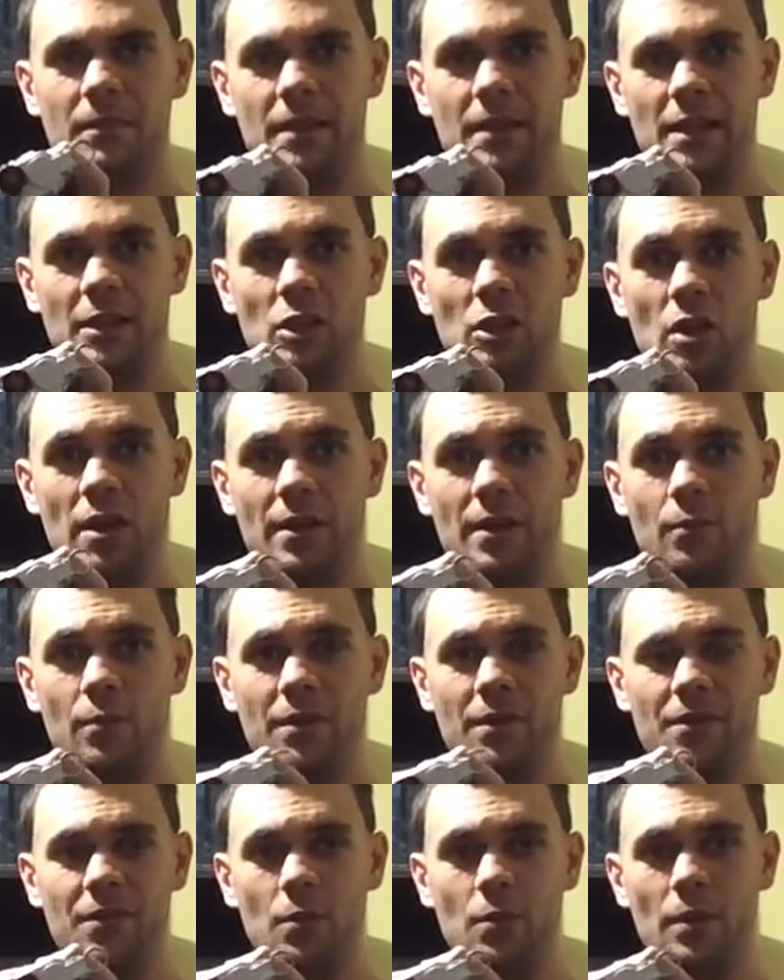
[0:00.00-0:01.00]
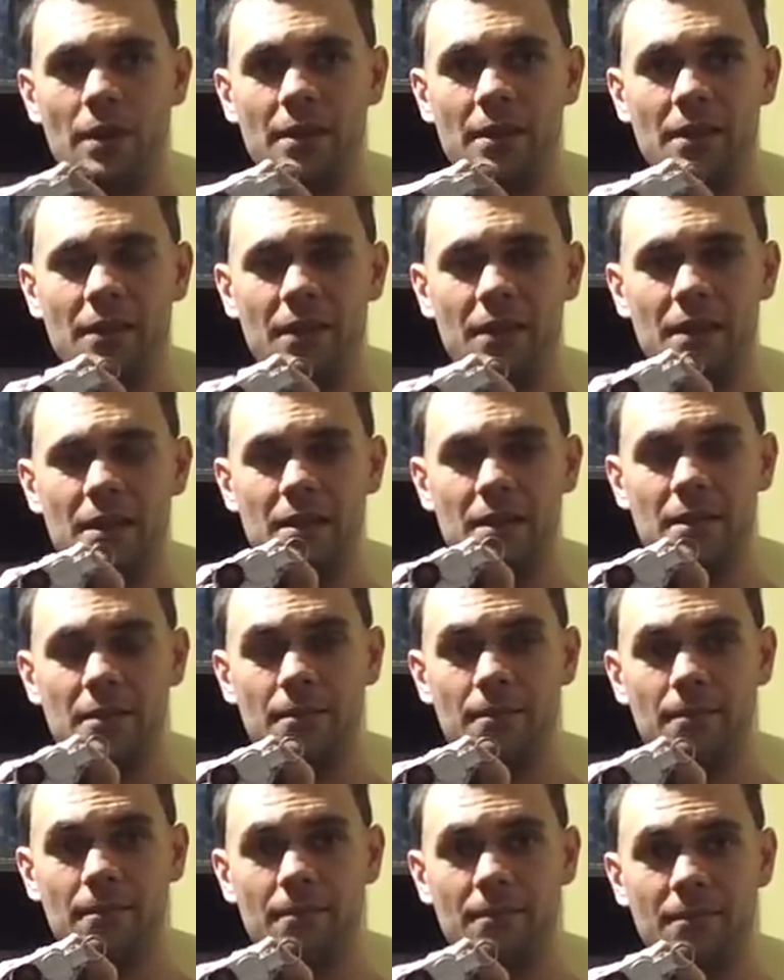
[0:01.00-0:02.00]
in line with the way that
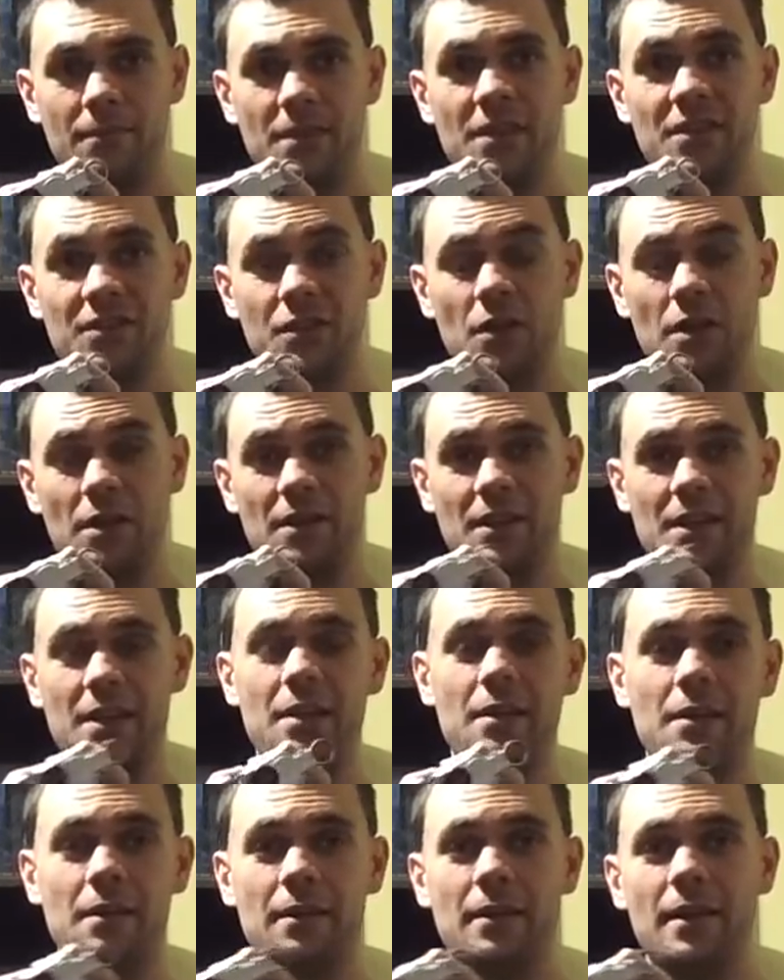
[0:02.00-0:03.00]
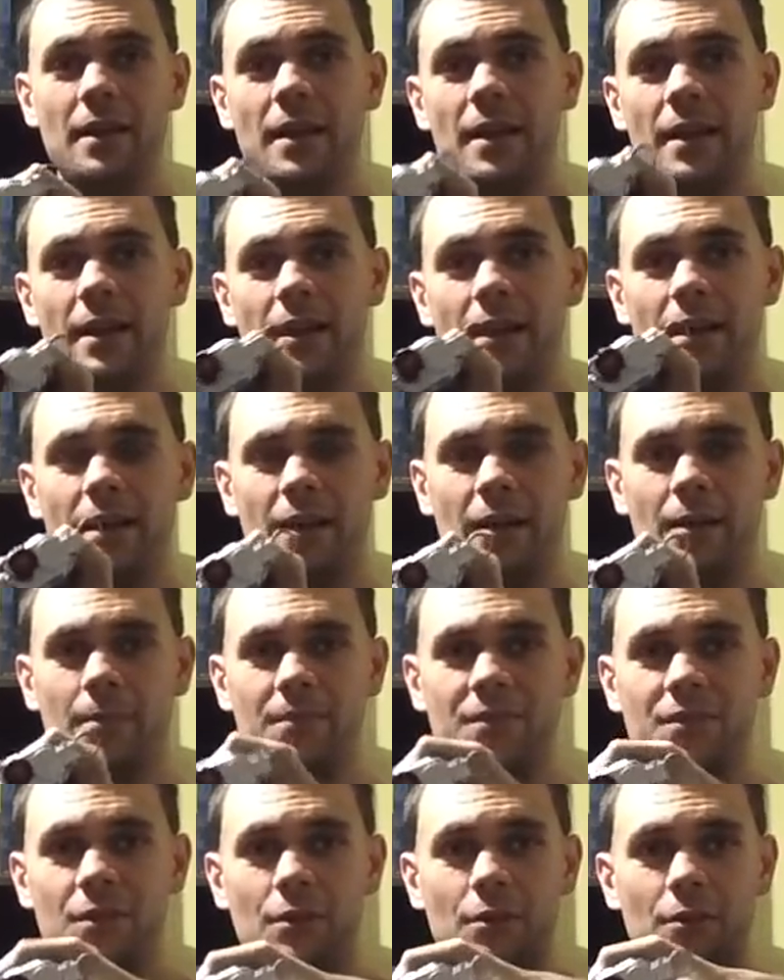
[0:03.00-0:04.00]
this side of the gun.
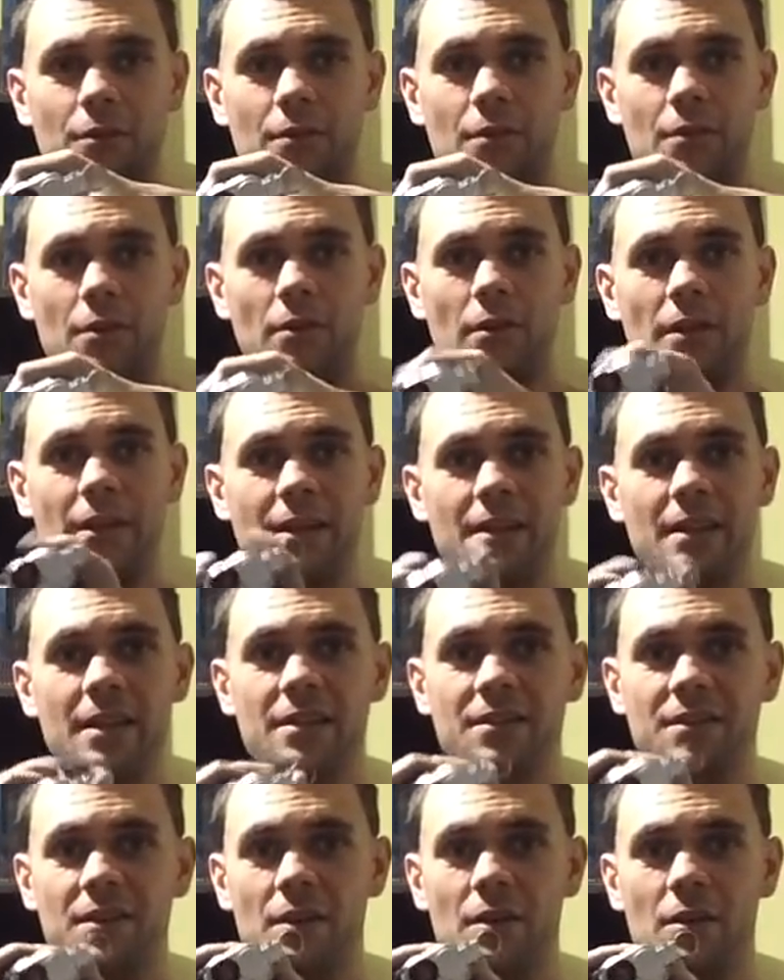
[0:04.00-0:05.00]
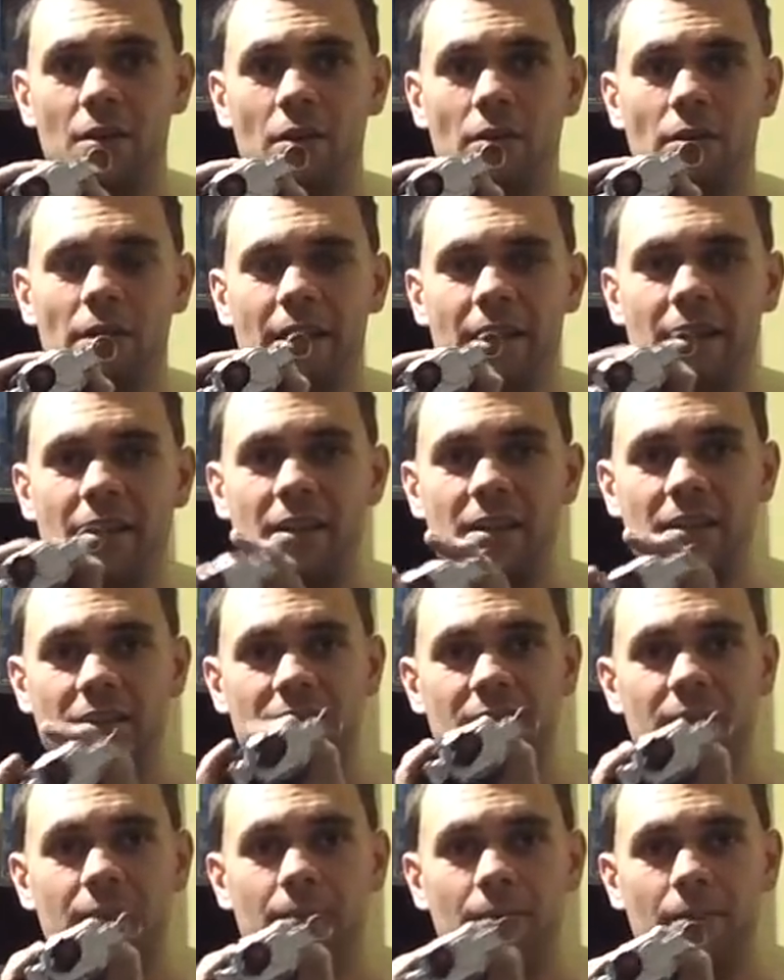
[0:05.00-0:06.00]
So not like this and not like
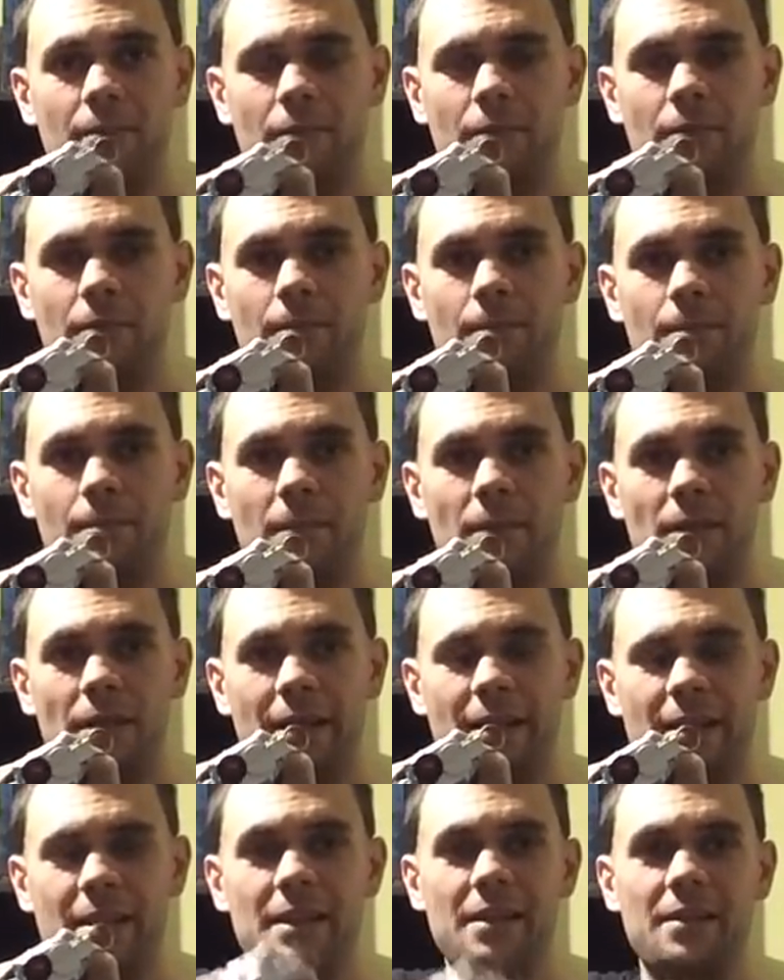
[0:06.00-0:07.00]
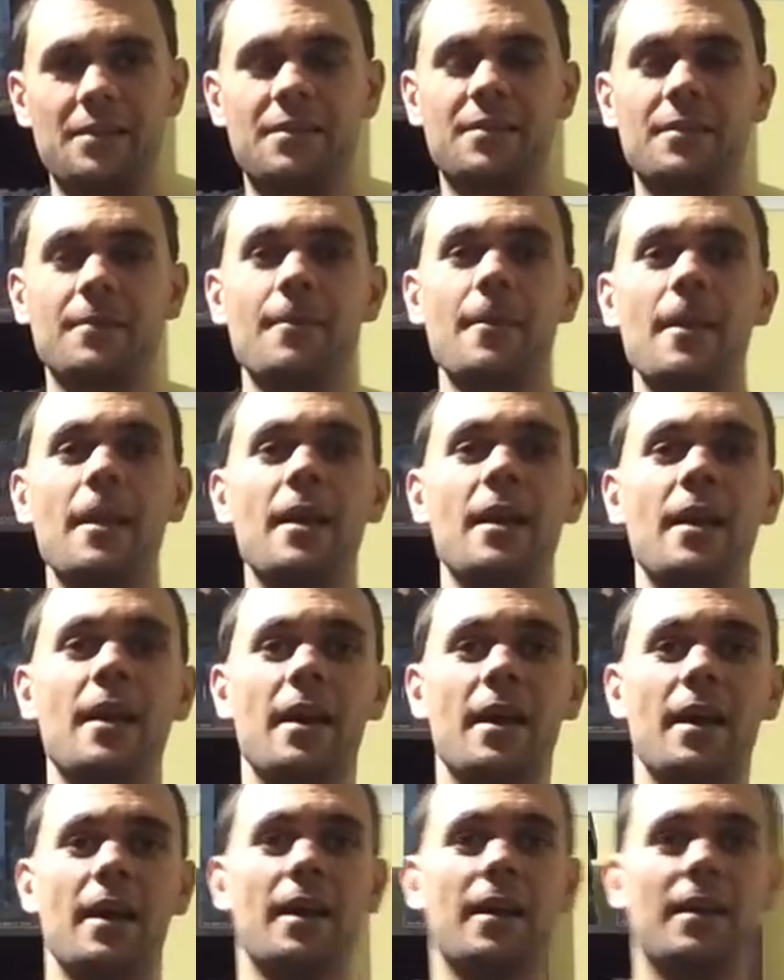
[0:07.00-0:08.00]
this. Like this.
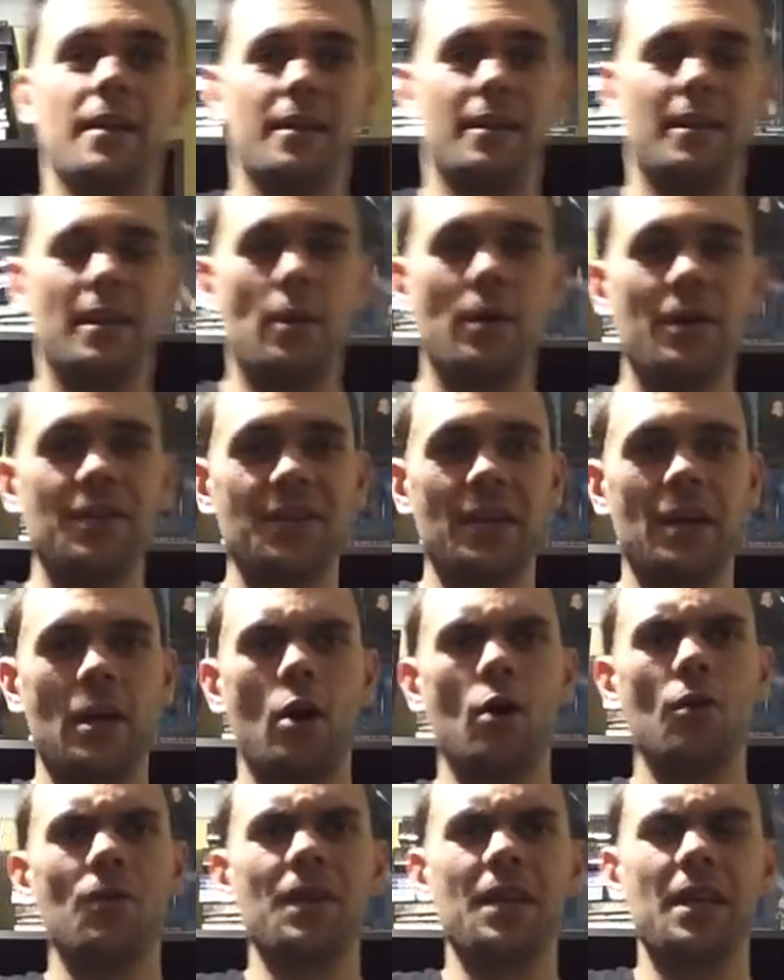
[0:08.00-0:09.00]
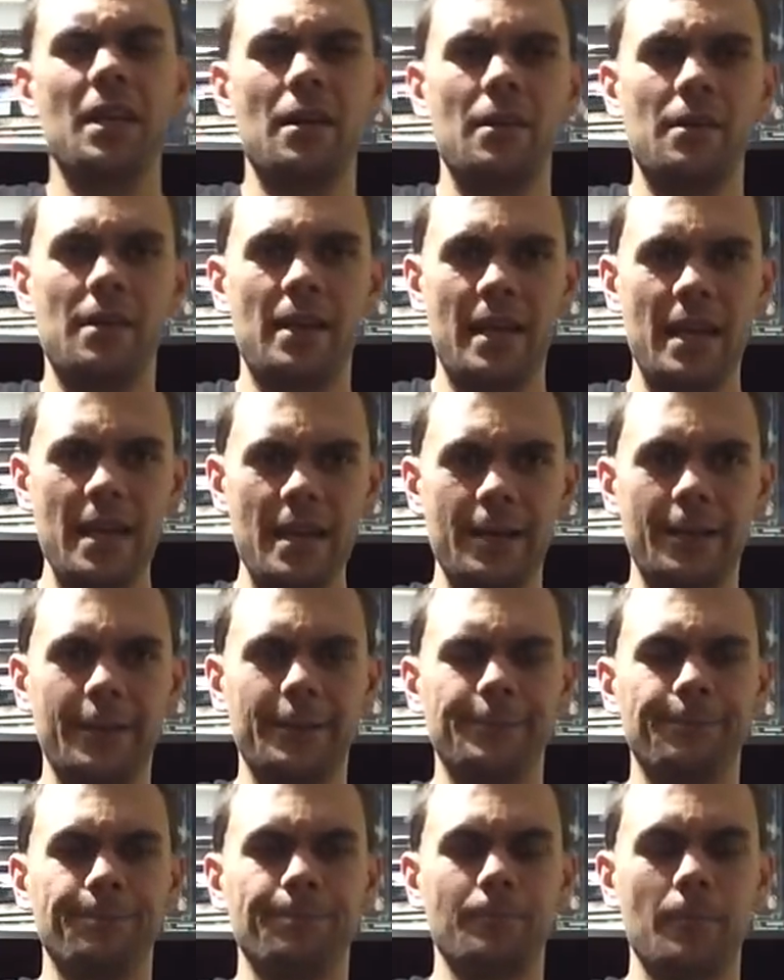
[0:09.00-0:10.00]
Now as I hold the gun
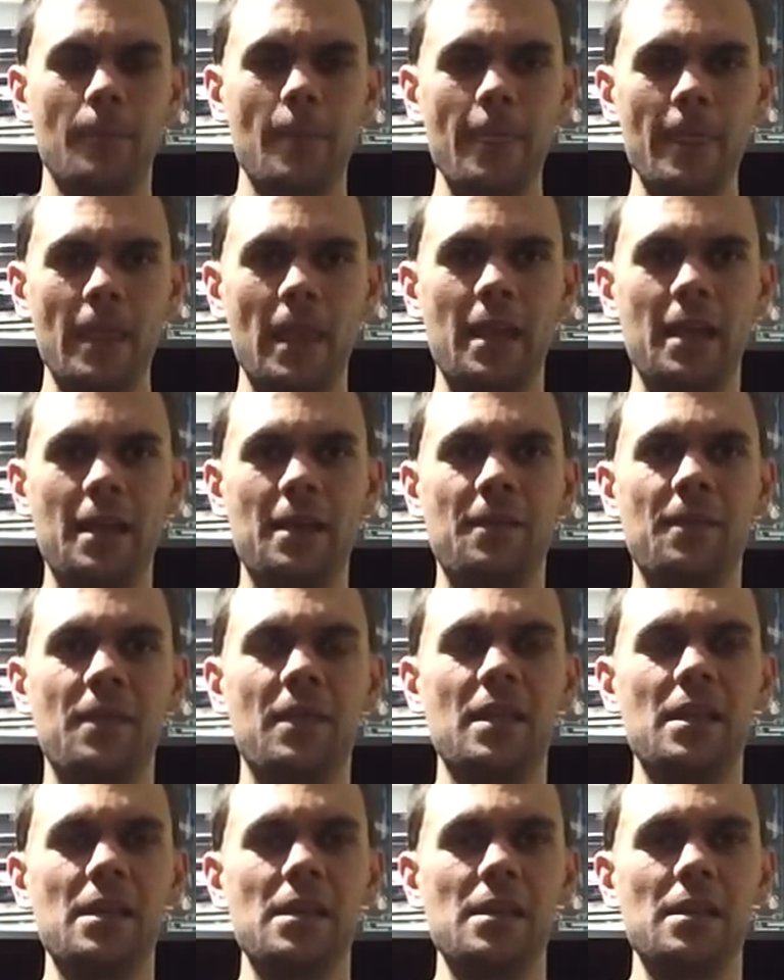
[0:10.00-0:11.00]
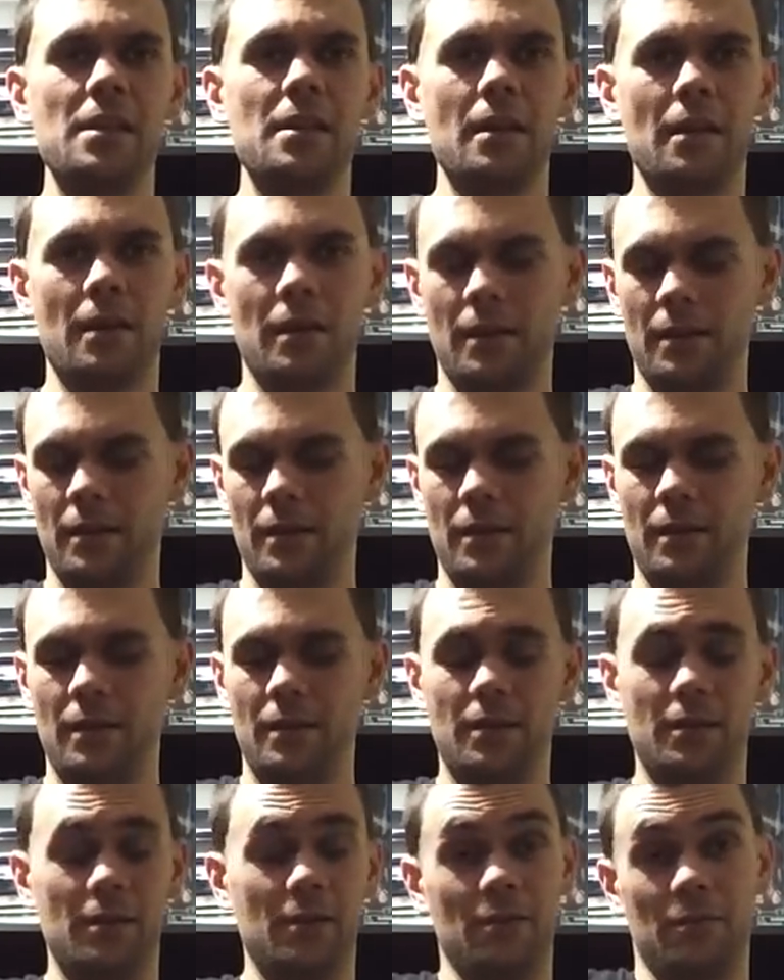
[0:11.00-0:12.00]
here in the
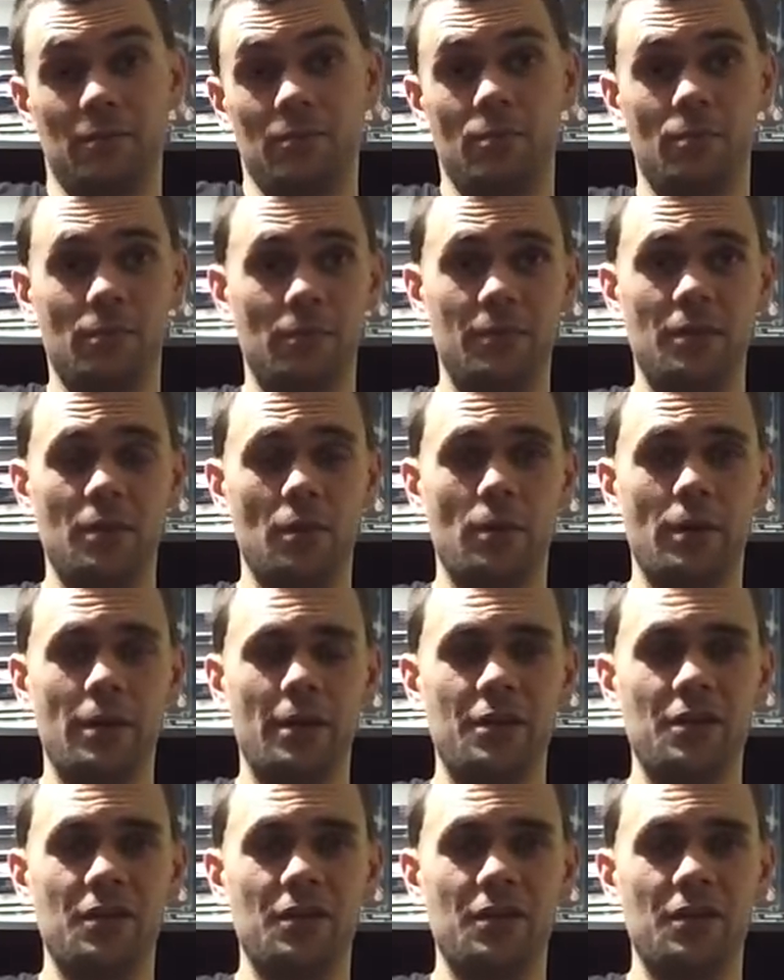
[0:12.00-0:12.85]
what I